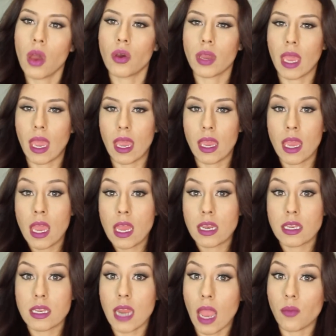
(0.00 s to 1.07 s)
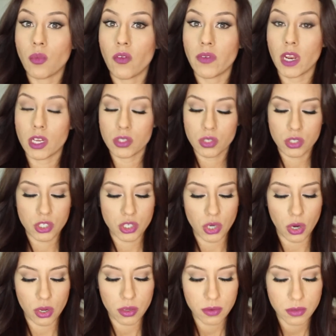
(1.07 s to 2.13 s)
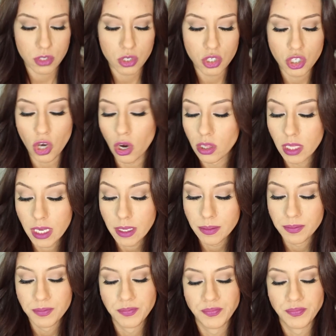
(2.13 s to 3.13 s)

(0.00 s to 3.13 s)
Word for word: okay now moving on to Char to charlotte